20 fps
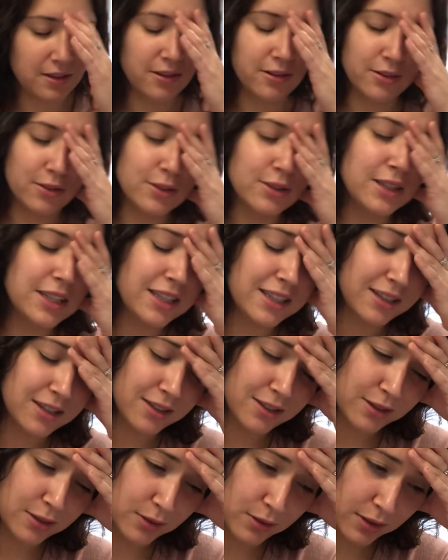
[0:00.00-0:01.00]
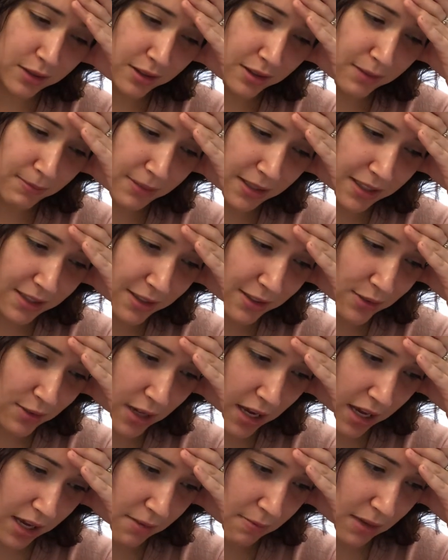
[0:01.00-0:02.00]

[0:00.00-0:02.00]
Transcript: Oh, Leo, please don't hate